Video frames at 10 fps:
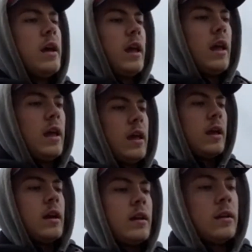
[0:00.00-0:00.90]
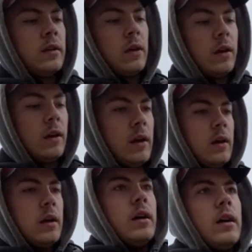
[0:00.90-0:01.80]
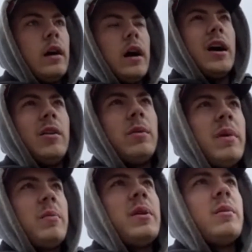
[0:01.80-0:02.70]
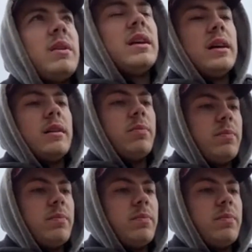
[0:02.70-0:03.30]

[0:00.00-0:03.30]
and I might be able to